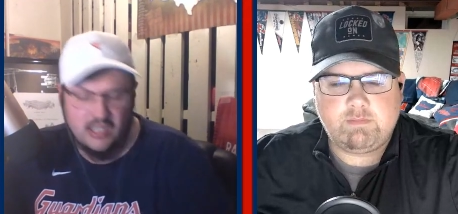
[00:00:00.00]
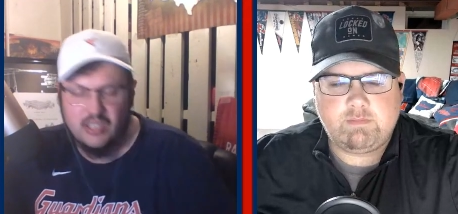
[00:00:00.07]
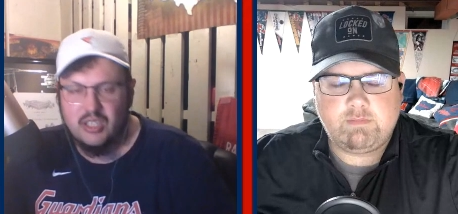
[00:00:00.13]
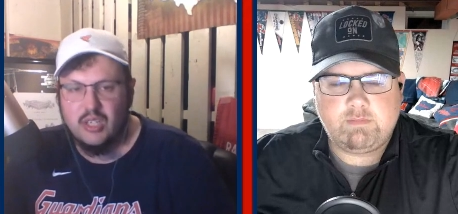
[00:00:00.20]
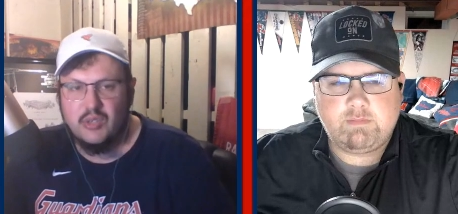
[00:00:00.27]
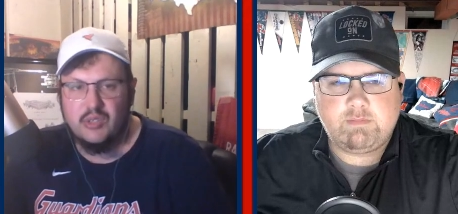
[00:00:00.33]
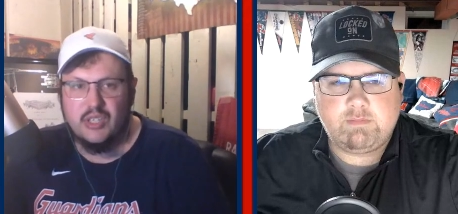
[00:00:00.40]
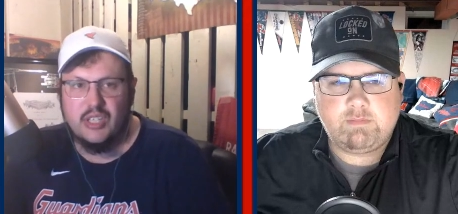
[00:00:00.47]

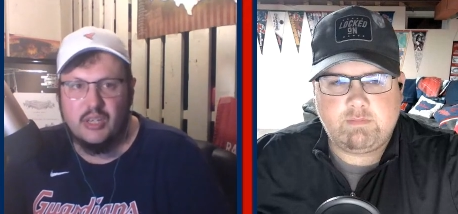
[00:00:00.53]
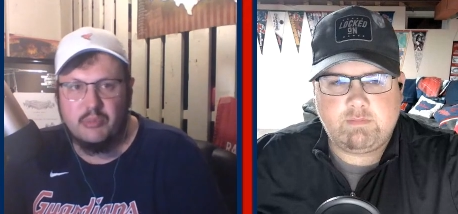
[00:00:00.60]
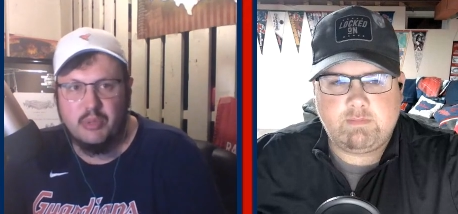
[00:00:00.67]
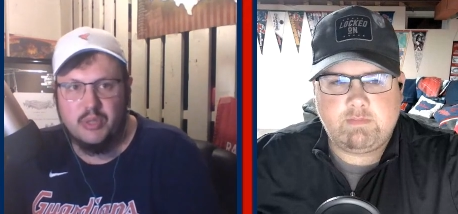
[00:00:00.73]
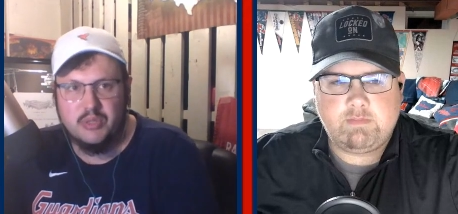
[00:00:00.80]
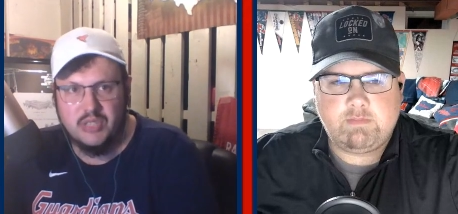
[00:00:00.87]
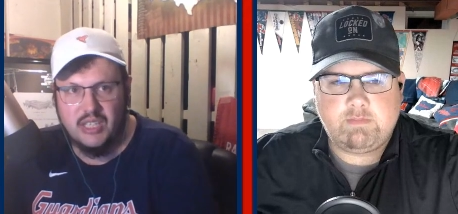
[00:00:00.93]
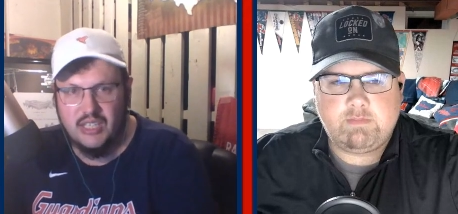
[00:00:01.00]
Speaker 1: go and look up
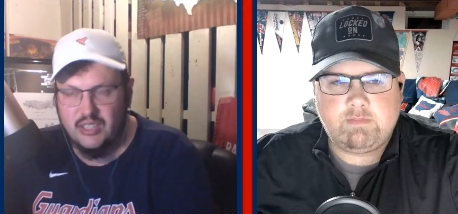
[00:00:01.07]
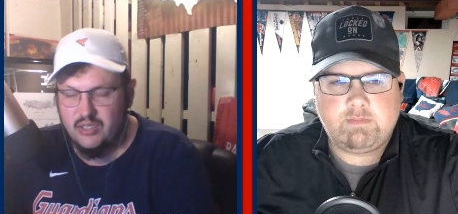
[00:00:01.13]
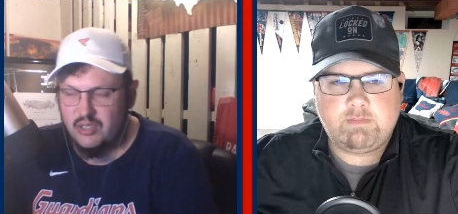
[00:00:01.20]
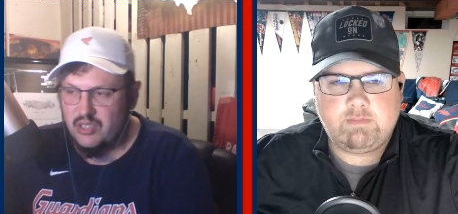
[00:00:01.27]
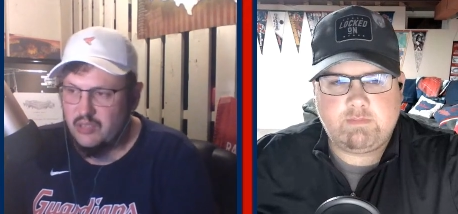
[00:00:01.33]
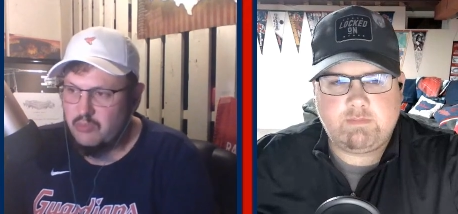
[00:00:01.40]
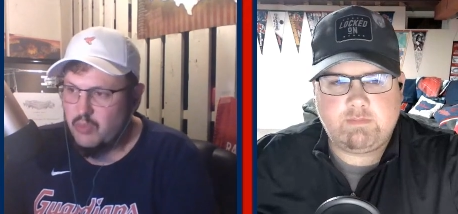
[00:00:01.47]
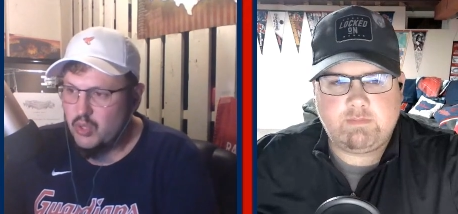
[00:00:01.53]
Jose a little
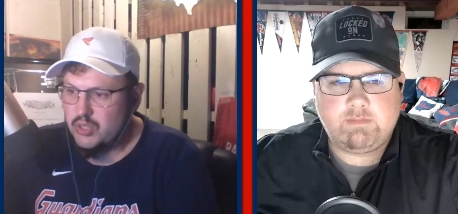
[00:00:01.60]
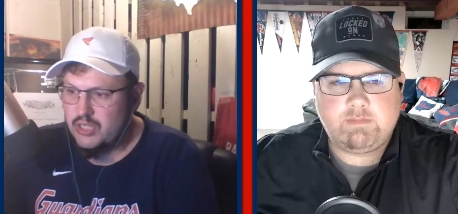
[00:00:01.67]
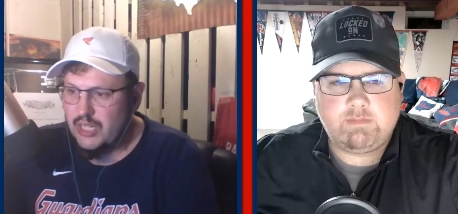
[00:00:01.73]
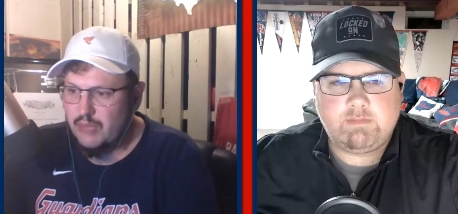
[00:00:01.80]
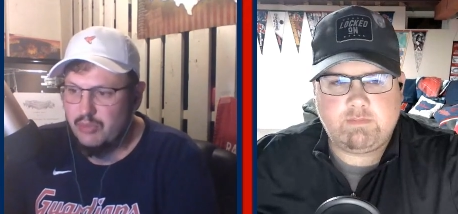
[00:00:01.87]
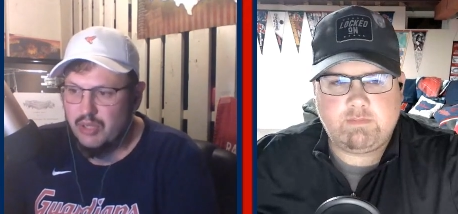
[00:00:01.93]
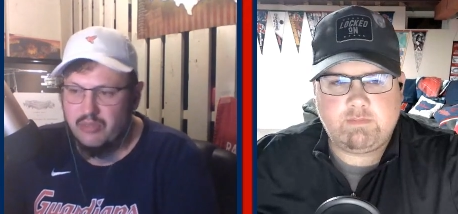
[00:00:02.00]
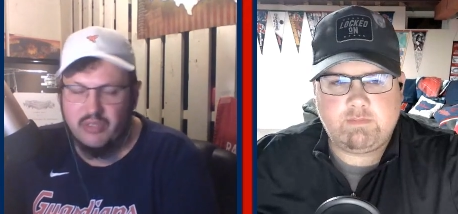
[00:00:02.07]
bit more in
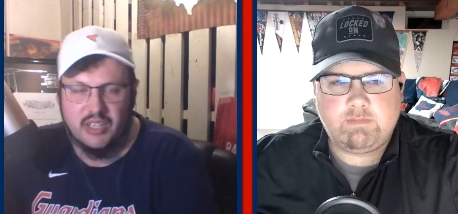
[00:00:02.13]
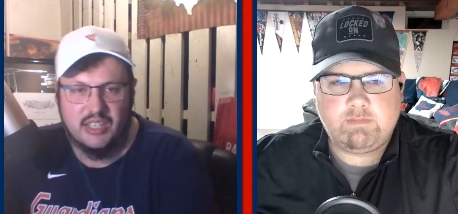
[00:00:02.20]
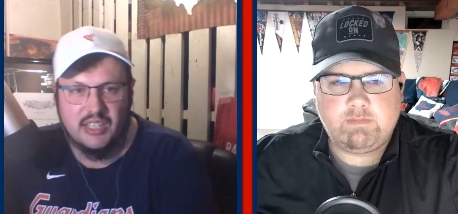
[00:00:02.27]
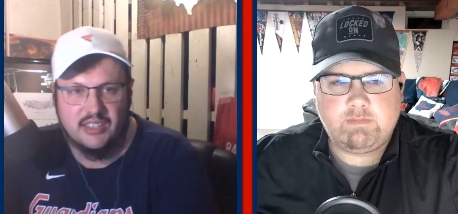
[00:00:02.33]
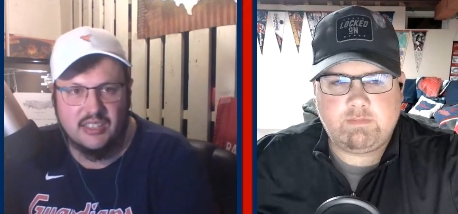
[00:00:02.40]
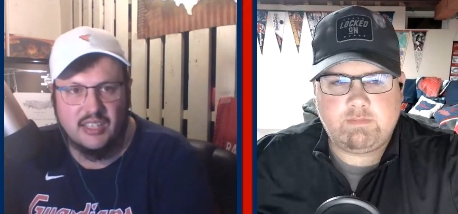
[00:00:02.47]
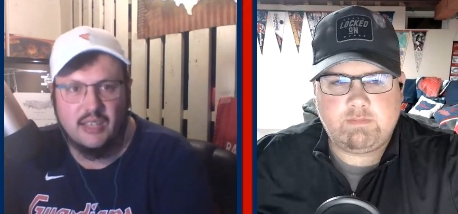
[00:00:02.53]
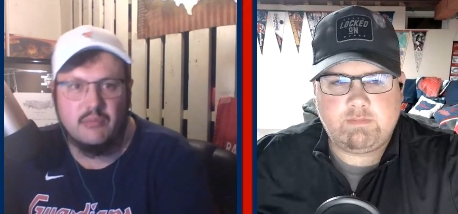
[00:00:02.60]
depth and find out
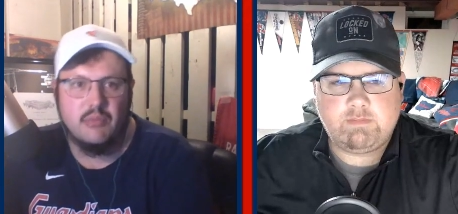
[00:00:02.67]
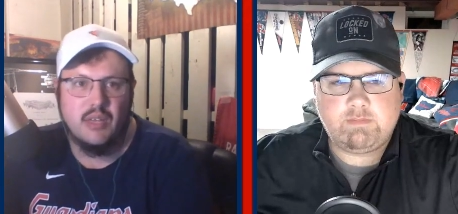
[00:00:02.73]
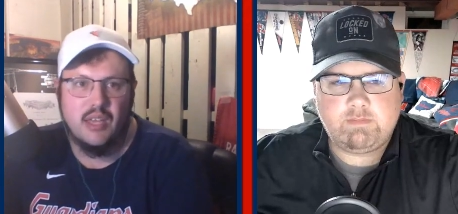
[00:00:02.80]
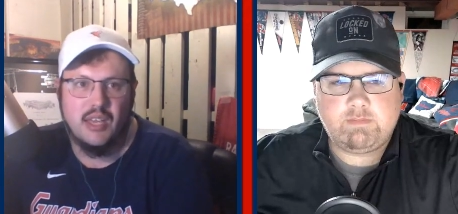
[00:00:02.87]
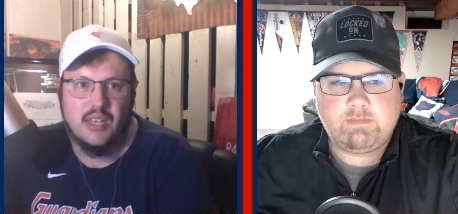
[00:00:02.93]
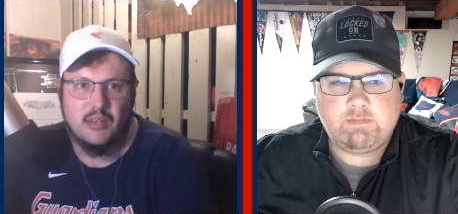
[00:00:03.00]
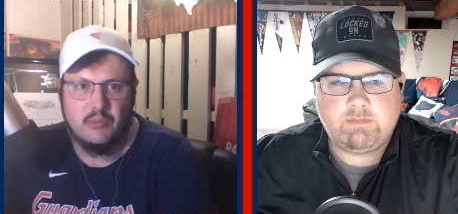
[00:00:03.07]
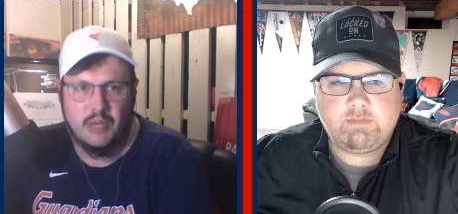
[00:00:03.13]
that him
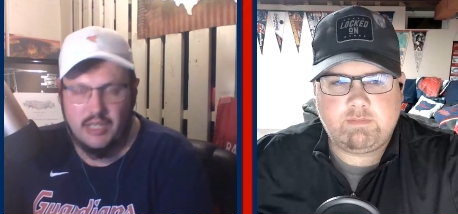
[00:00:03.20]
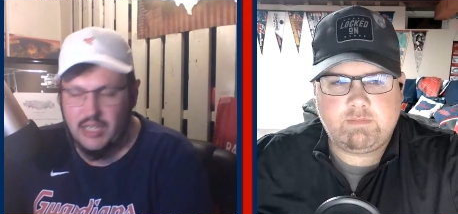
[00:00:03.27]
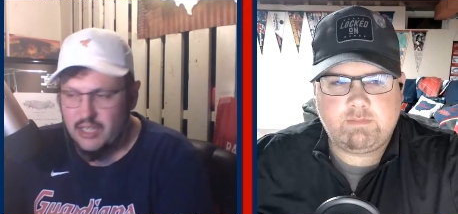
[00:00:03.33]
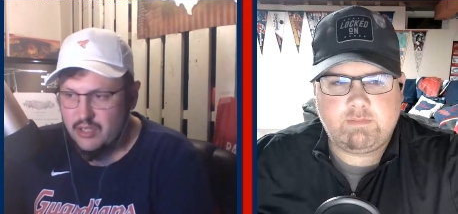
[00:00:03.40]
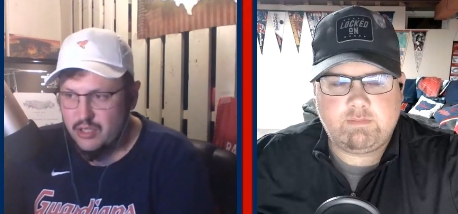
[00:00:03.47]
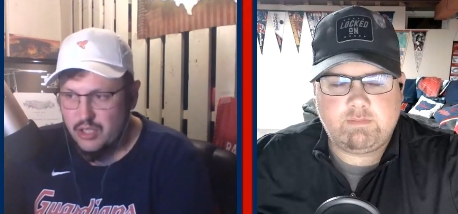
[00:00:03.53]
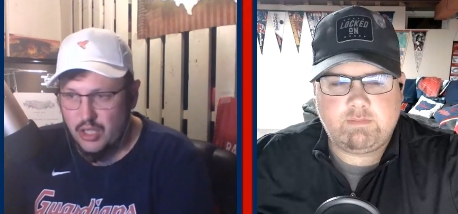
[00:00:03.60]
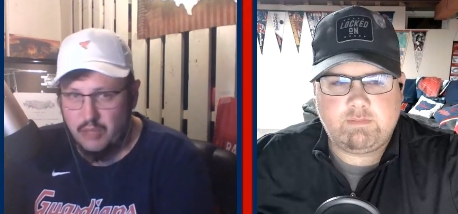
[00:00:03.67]
and my
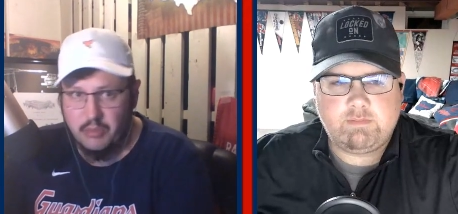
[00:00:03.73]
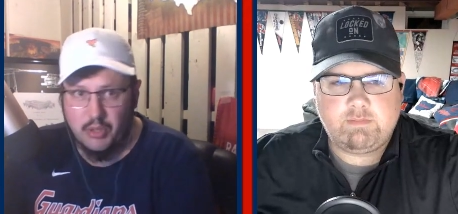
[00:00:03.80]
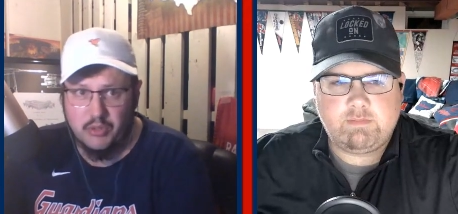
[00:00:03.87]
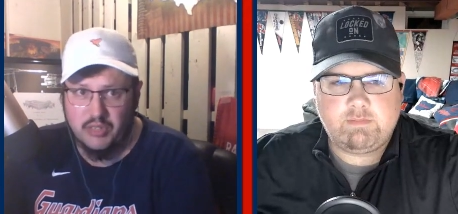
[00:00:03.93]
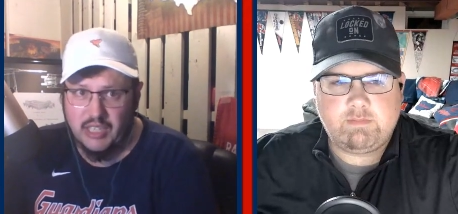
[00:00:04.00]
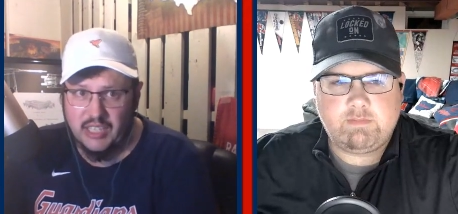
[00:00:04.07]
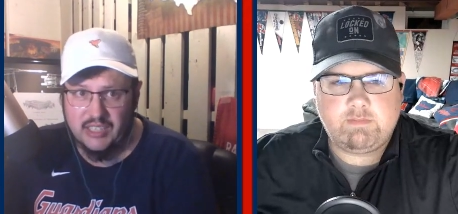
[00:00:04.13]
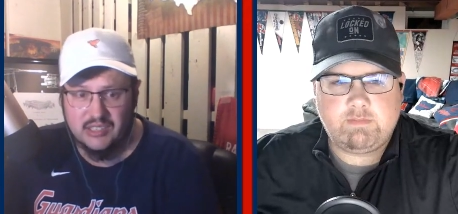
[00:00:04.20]
daughter share a birthday.